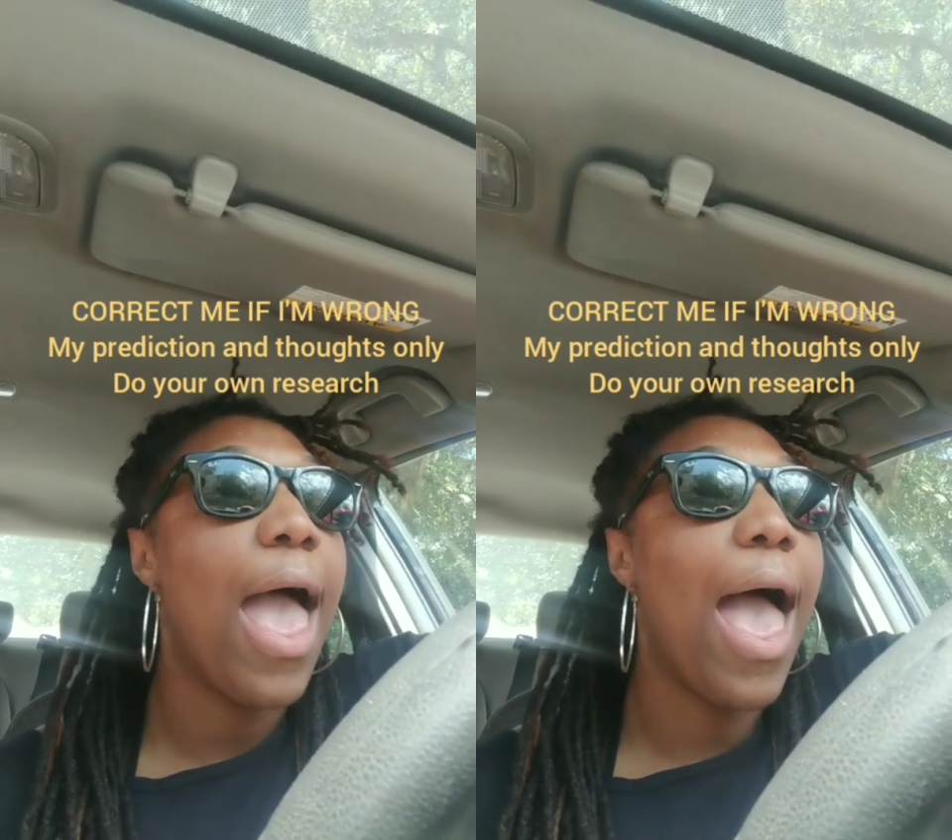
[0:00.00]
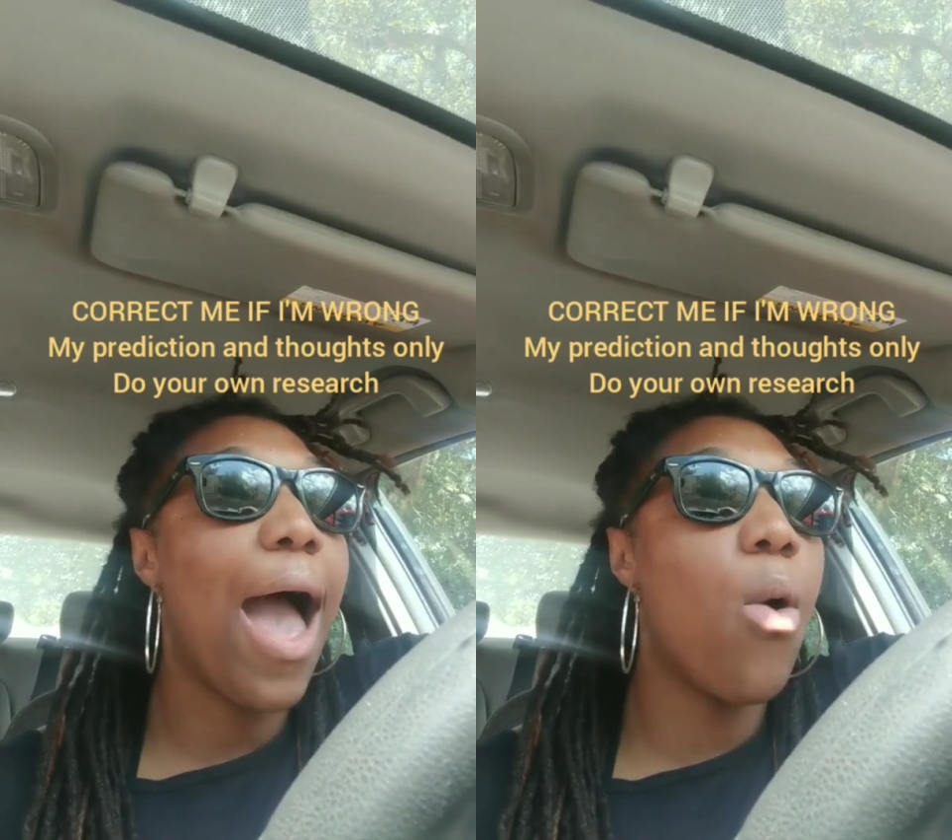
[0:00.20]

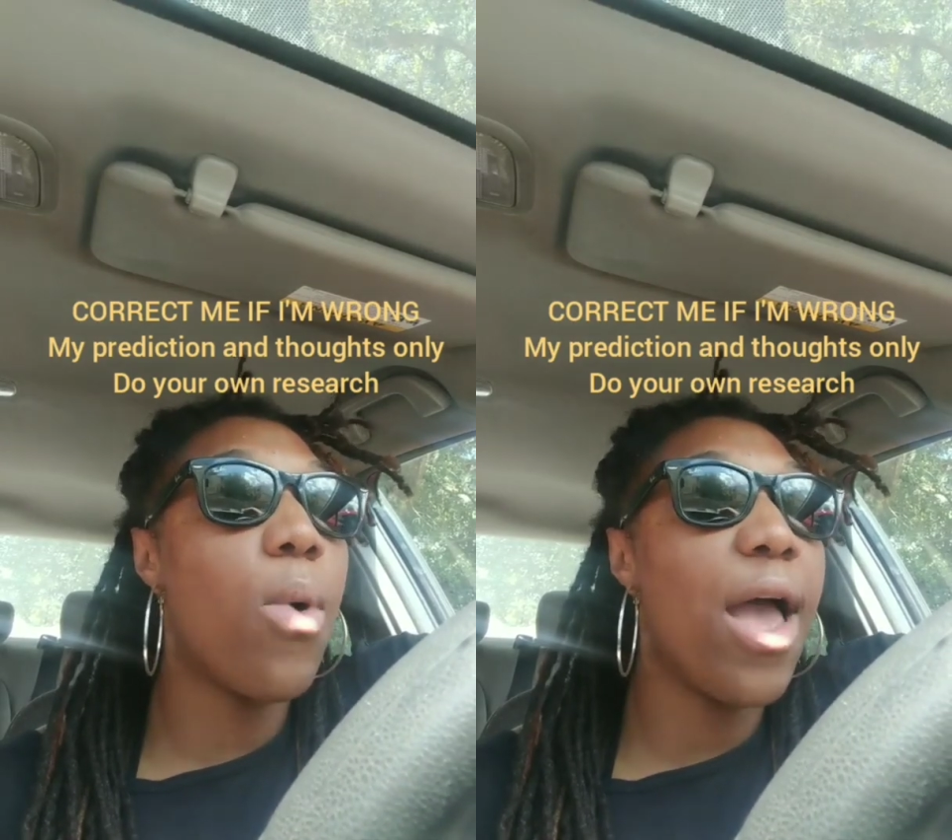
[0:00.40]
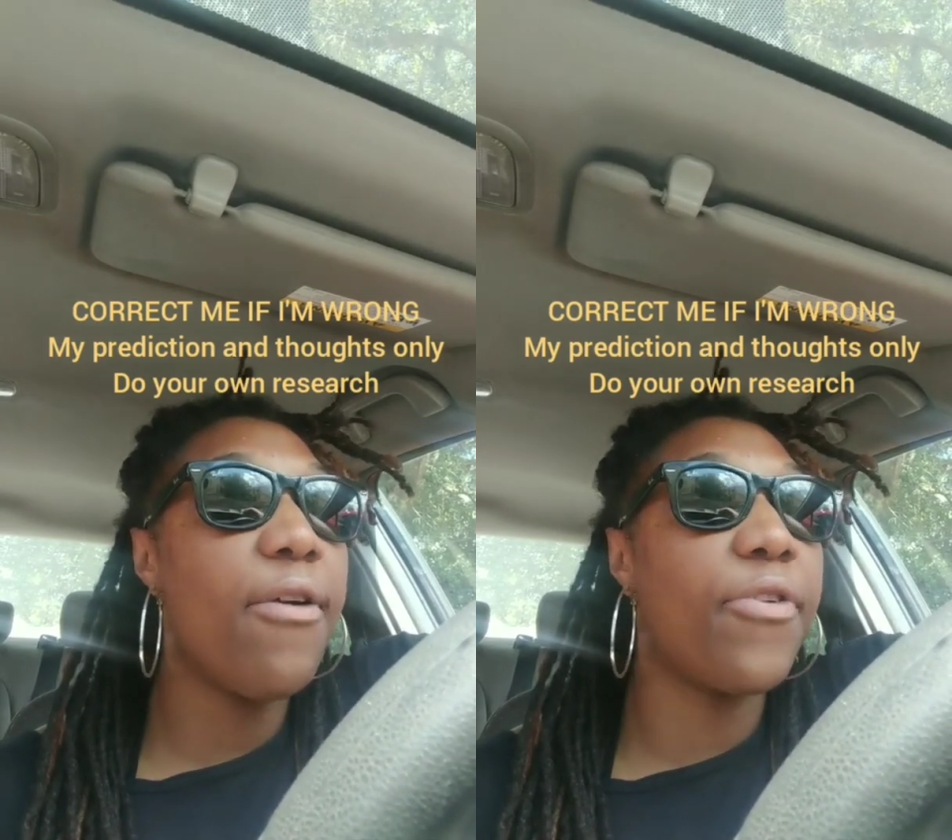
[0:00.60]

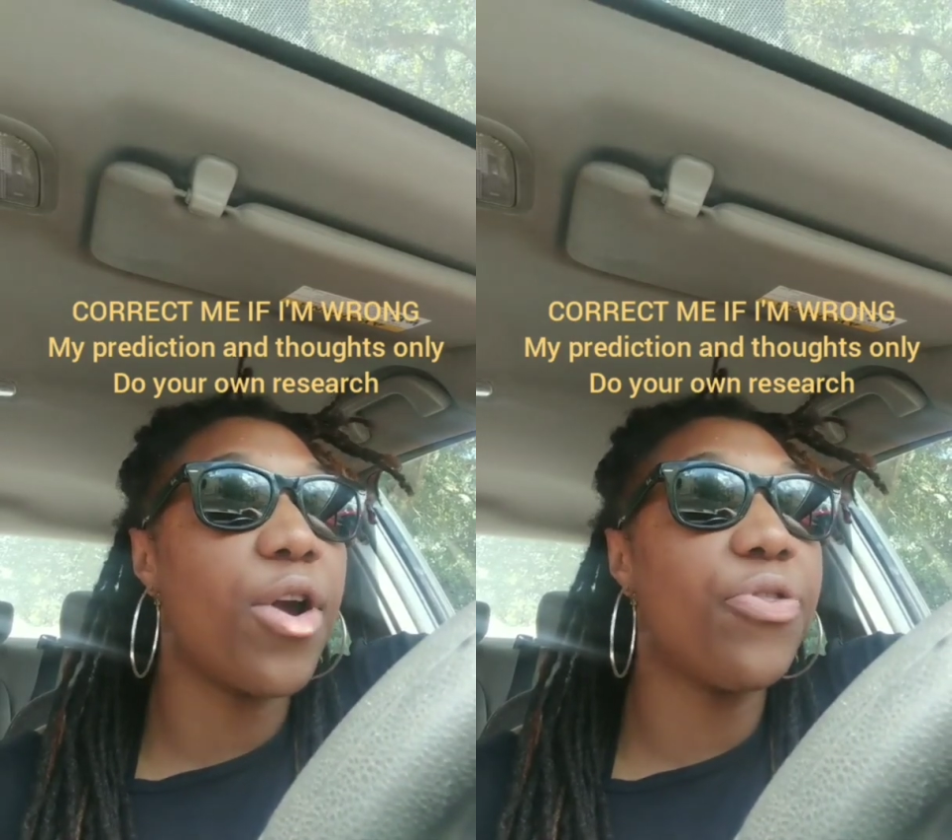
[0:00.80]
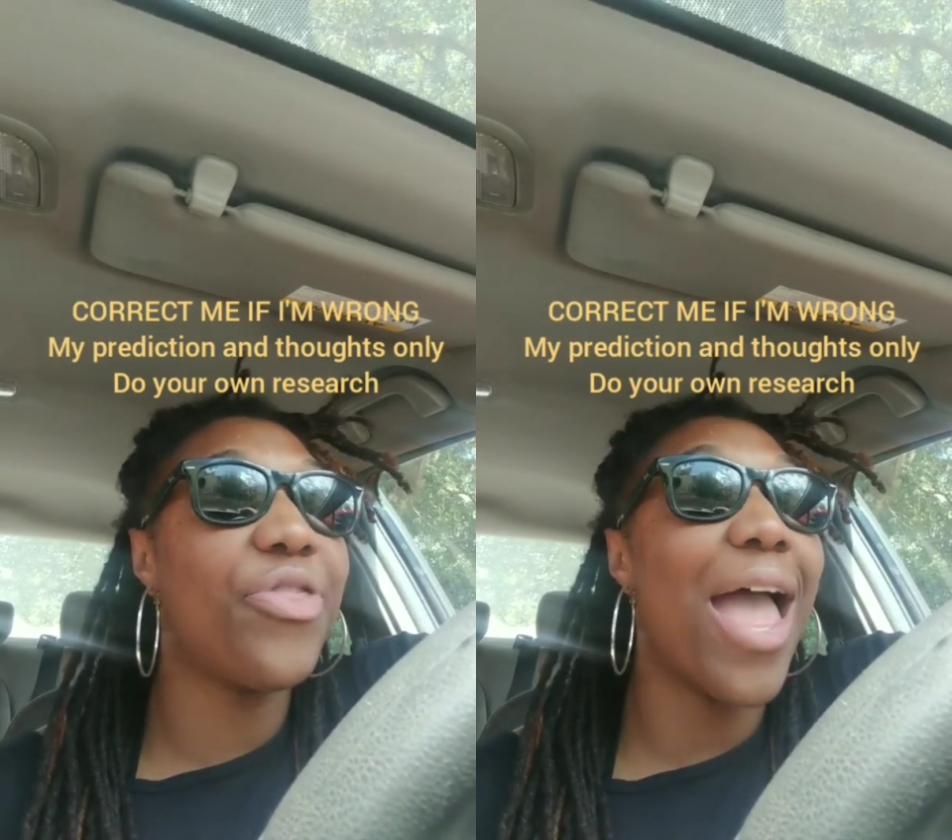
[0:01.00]

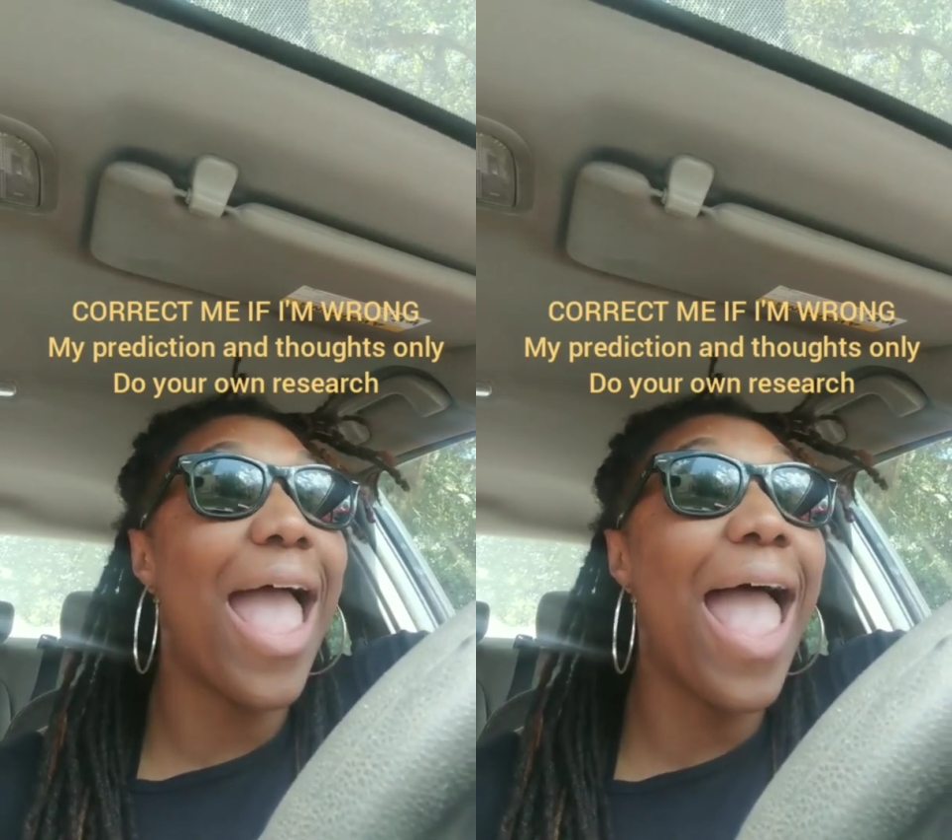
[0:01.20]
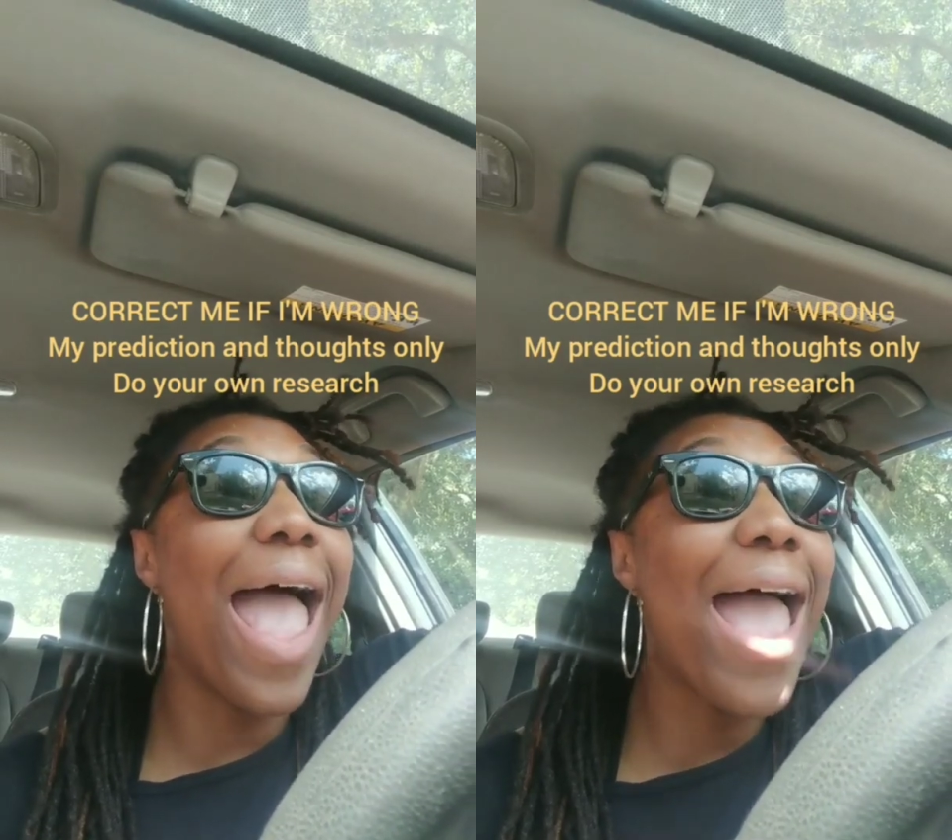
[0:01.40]
However, the
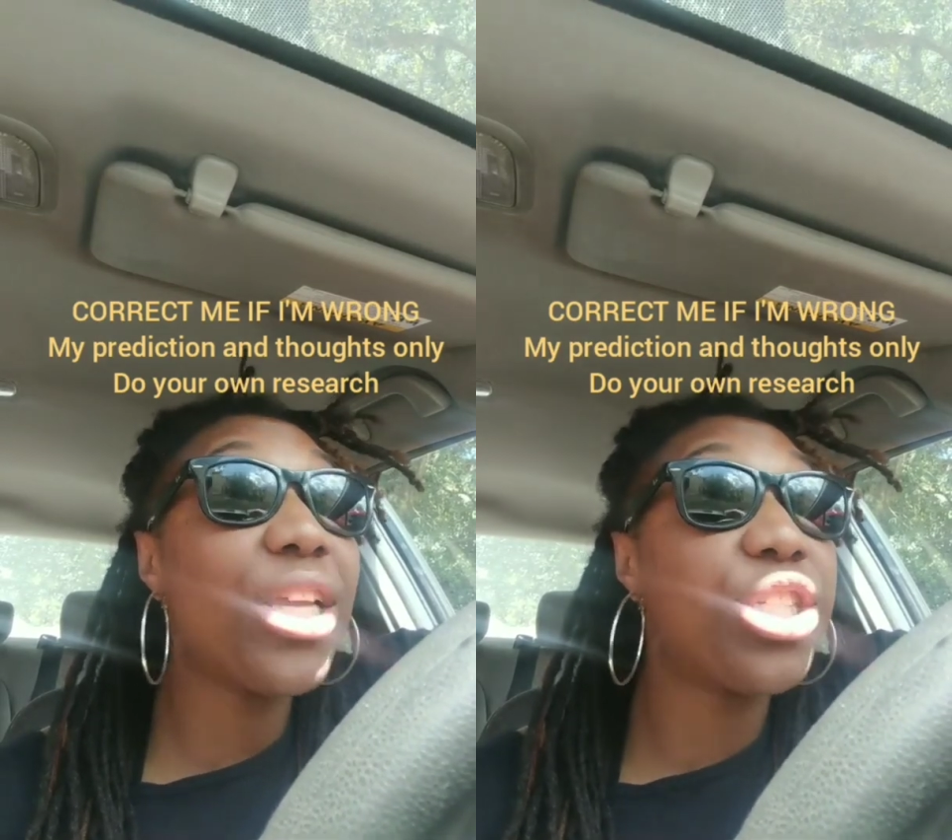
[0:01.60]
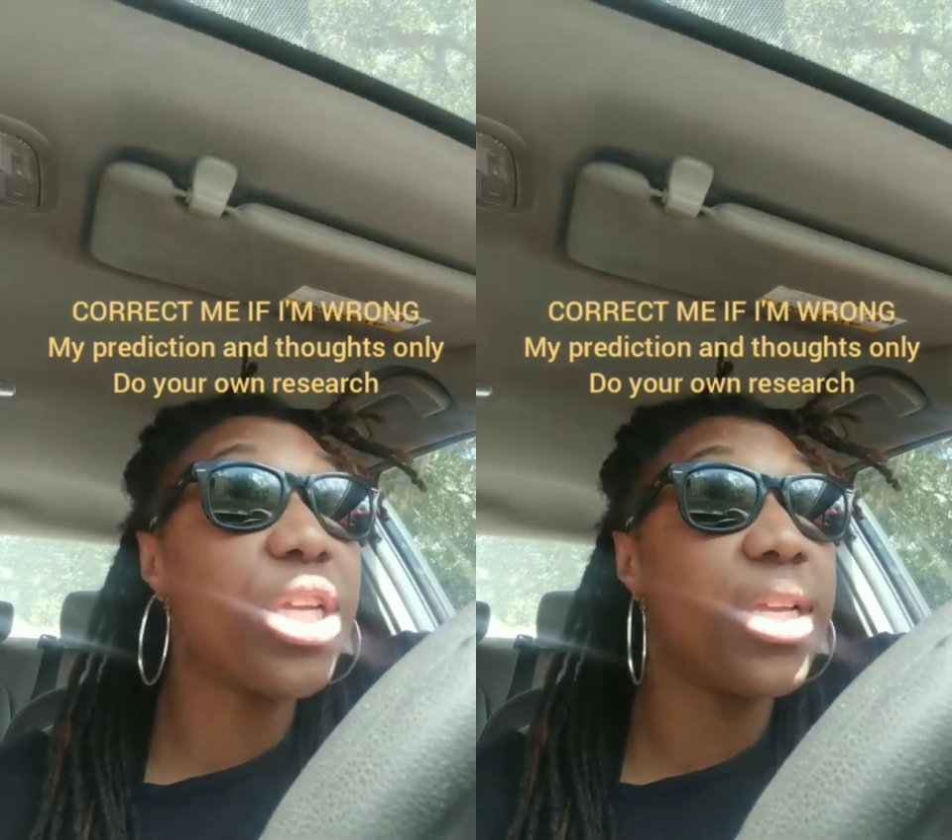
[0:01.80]

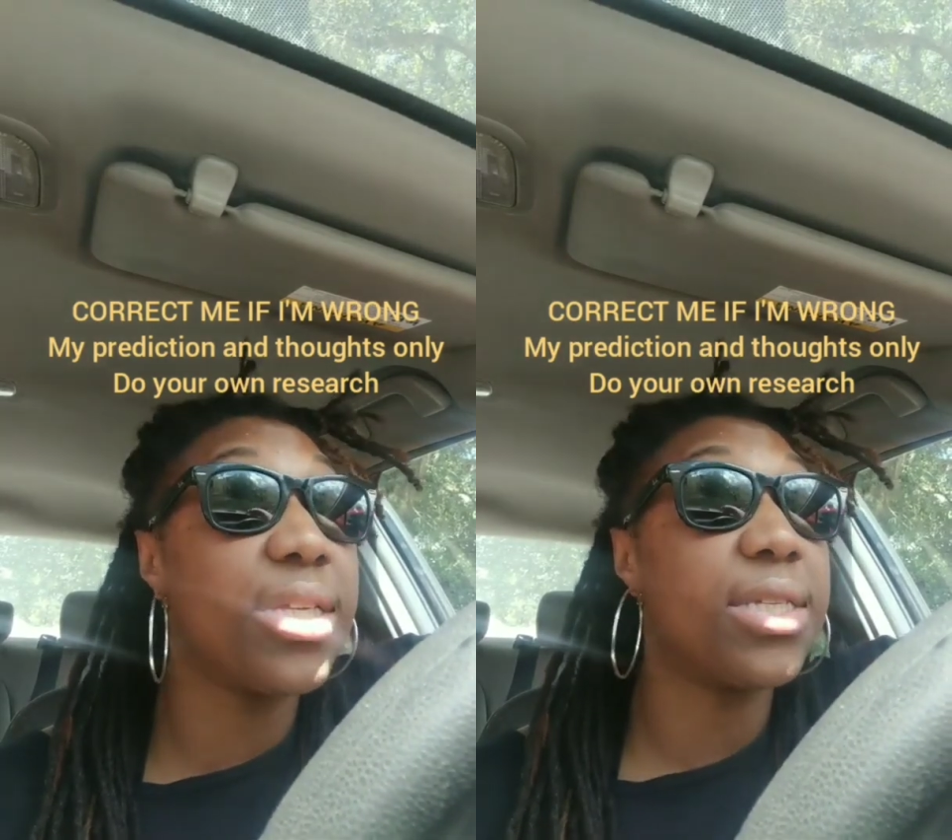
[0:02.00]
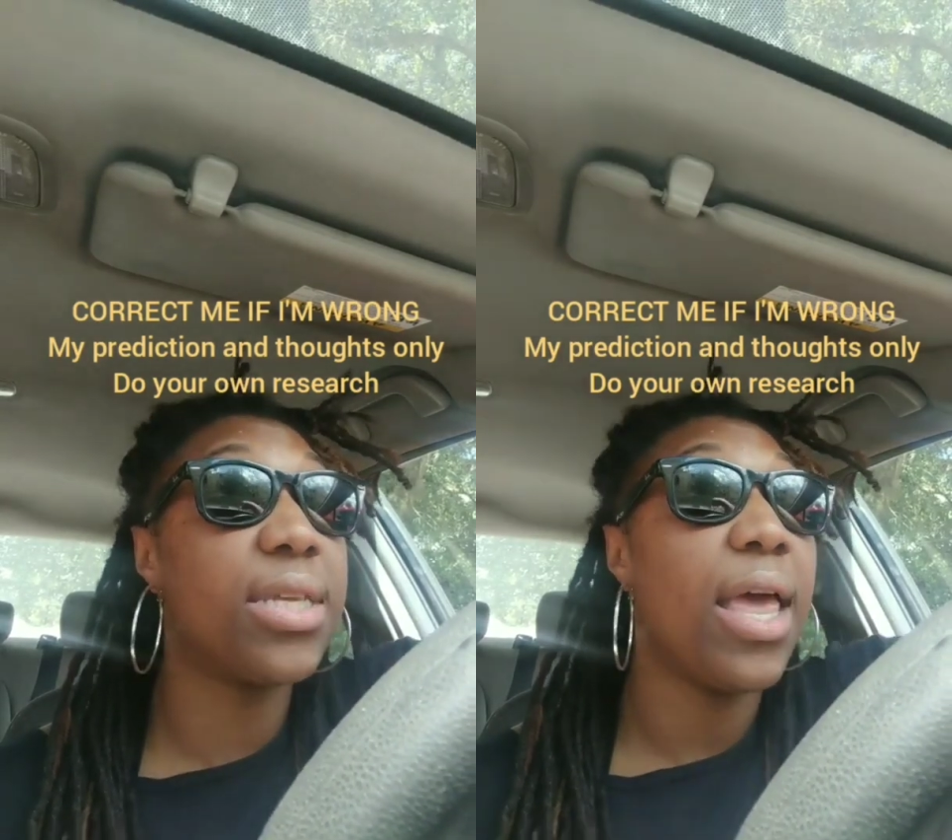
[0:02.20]

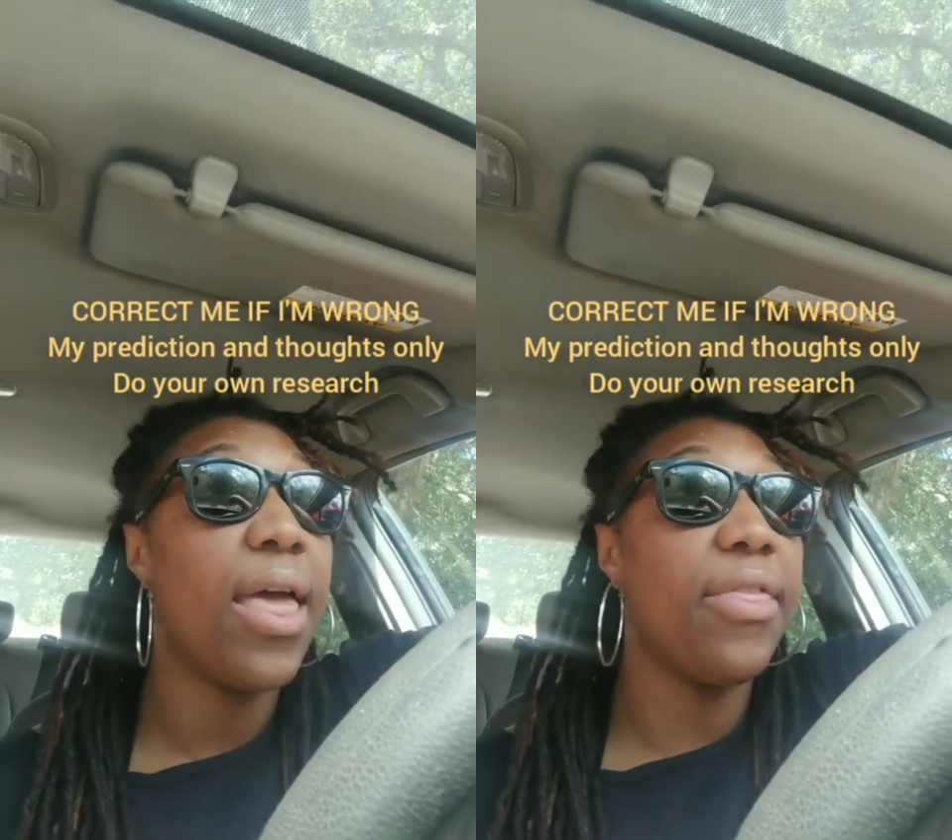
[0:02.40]
actions